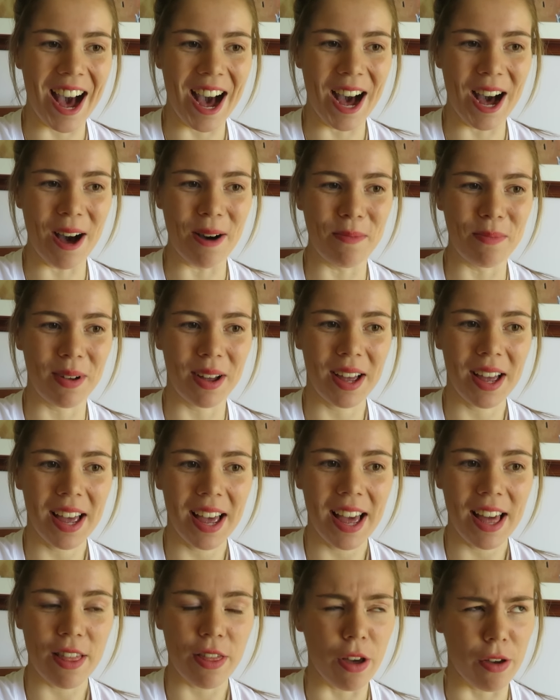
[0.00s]
um,
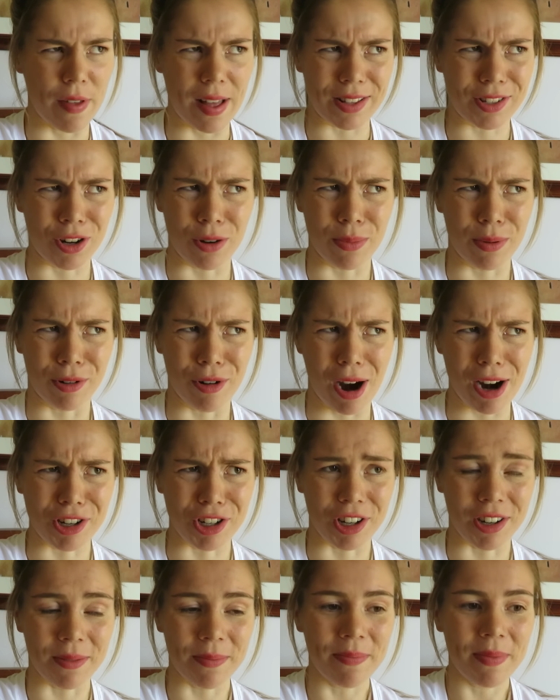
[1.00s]
though that's not
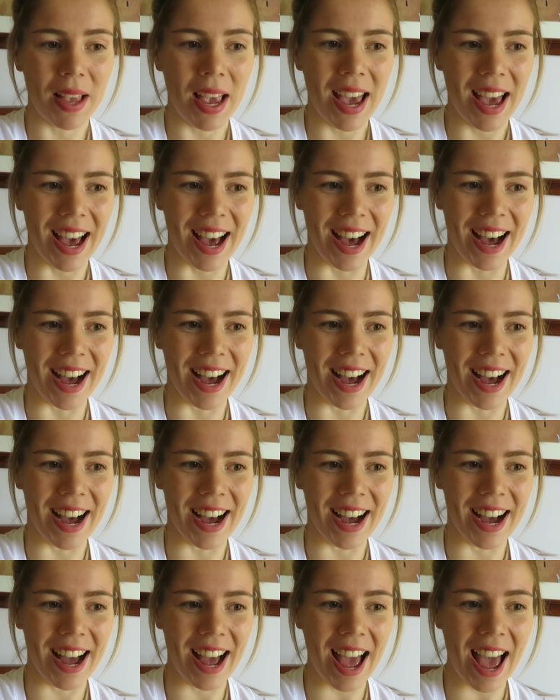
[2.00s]
progression.
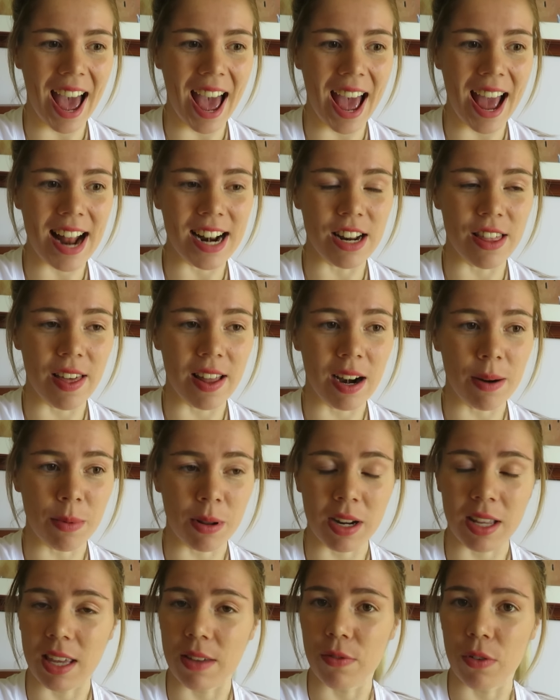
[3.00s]
Uh, and then I'm
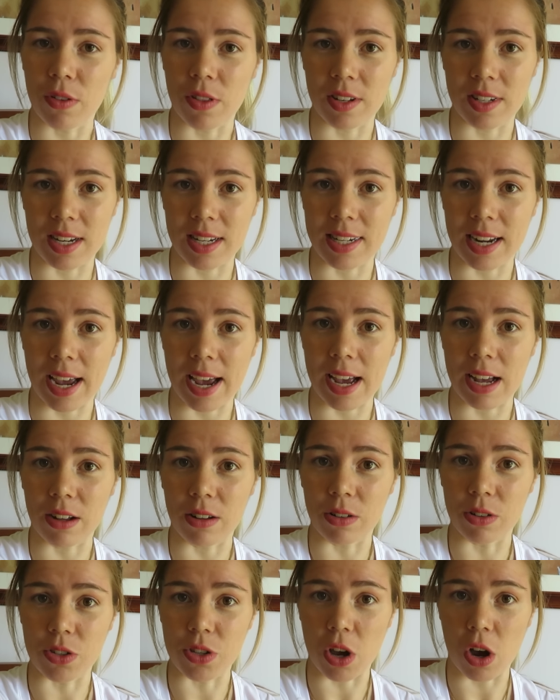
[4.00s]
going to give all the
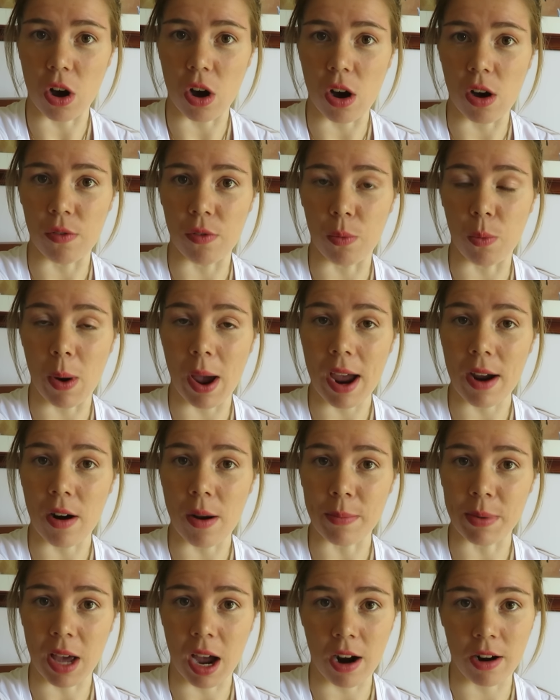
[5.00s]
details of where
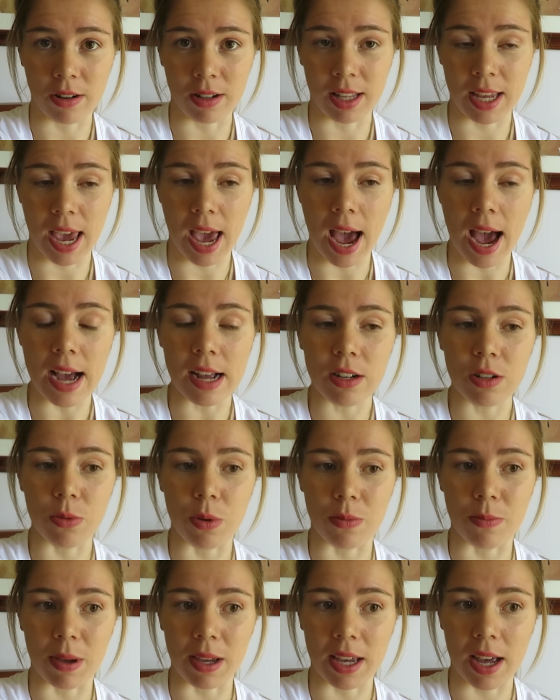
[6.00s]
I'm currently at
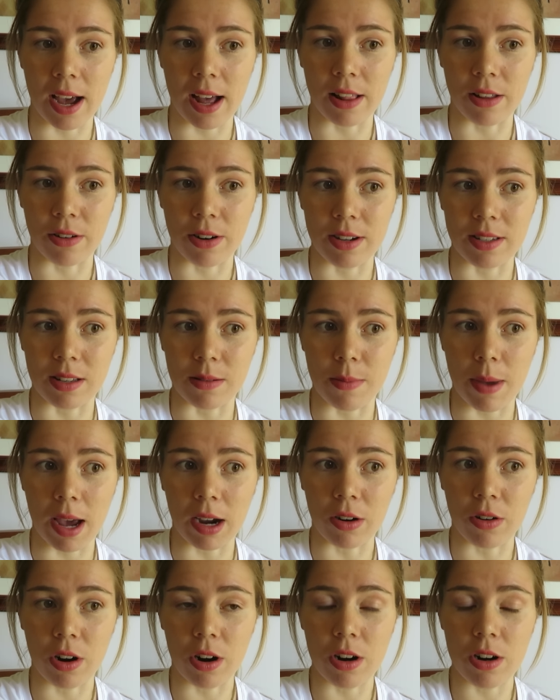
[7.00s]
with my calories and
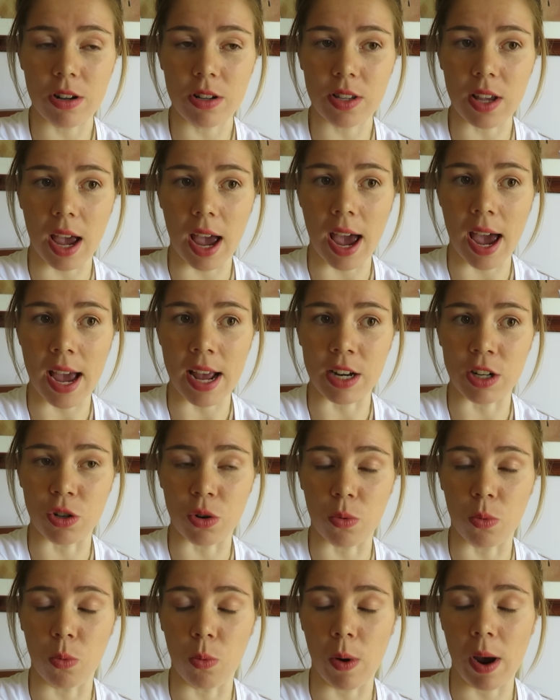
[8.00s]
macros
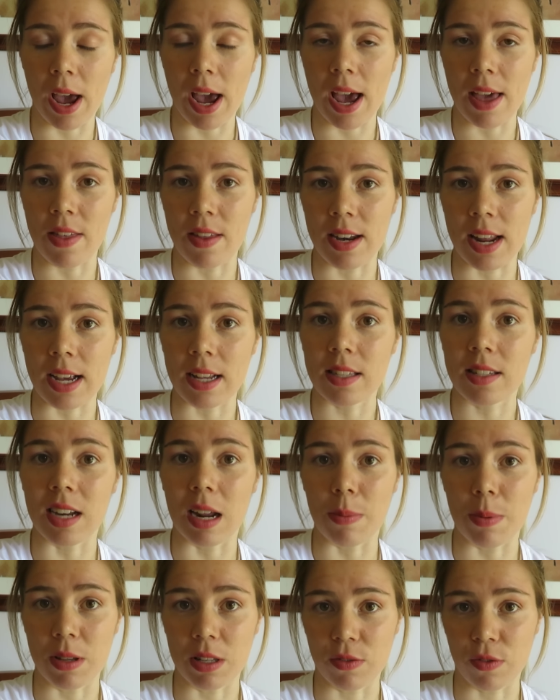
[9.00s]
and where the next
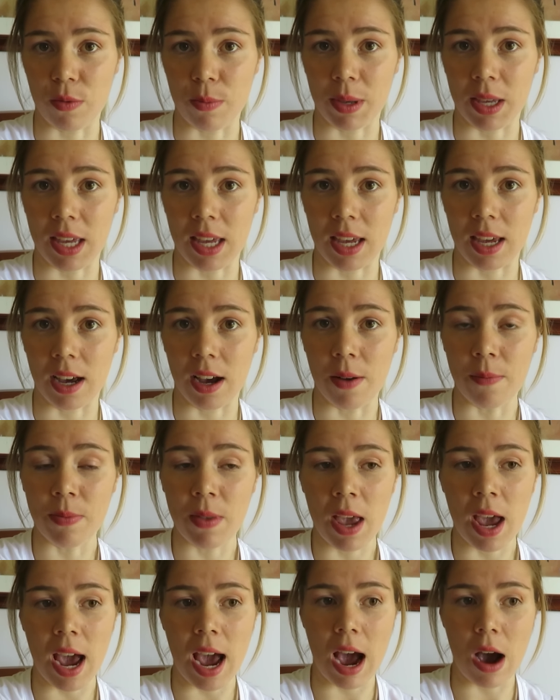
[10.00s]
step is from here,
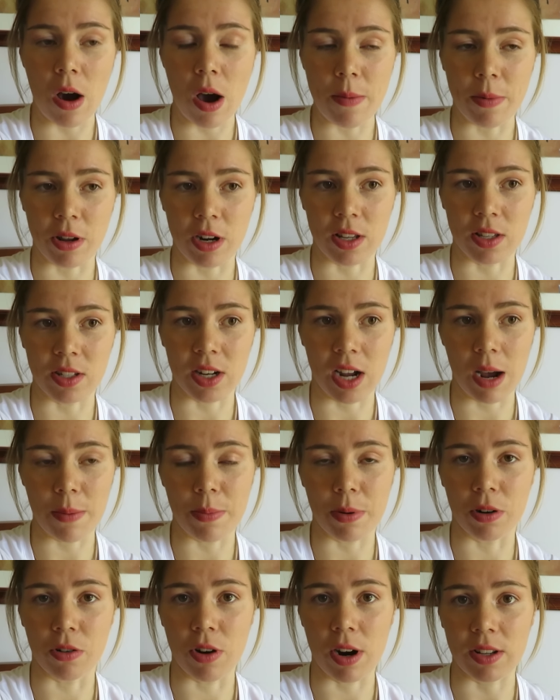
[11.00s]
how I'm going to start
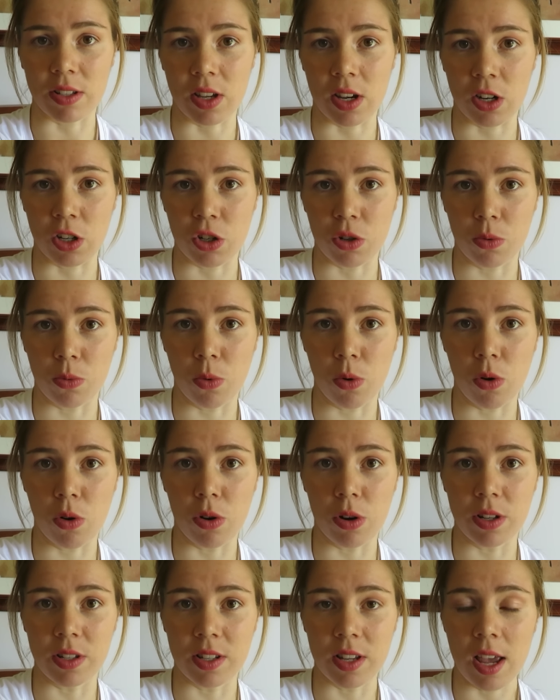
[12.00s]
progressing
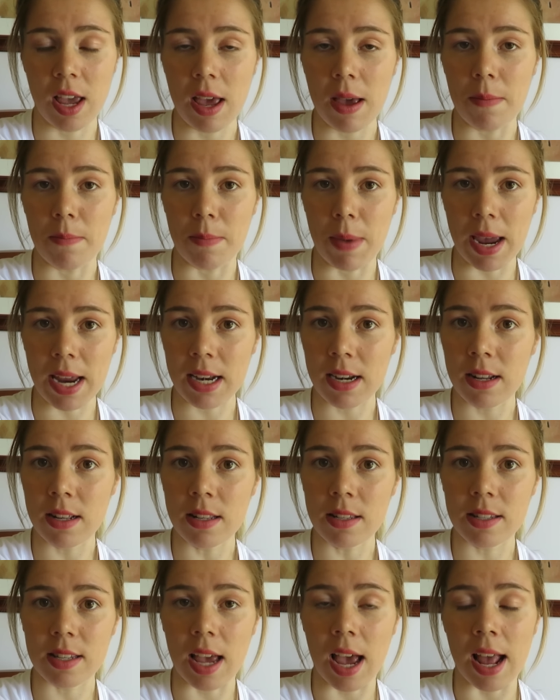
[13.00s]
towards
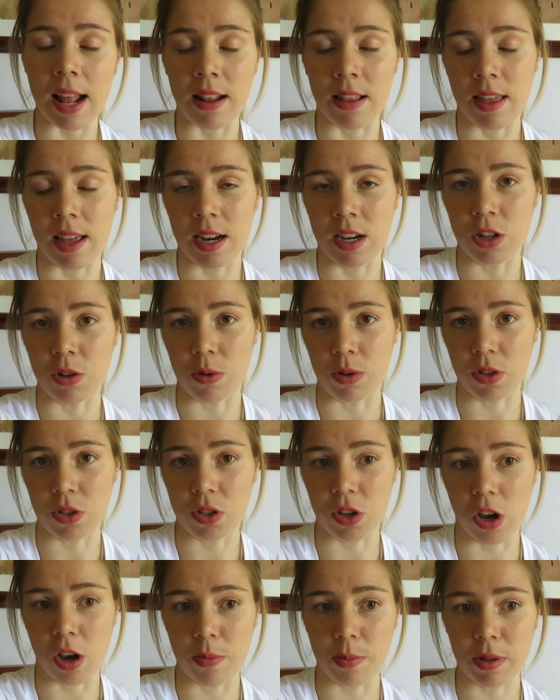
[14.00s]
maintenance and then into a
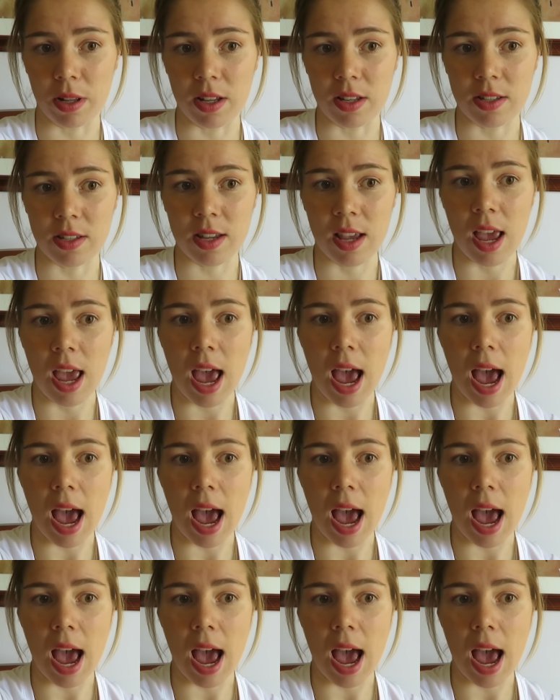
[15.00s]
surplus,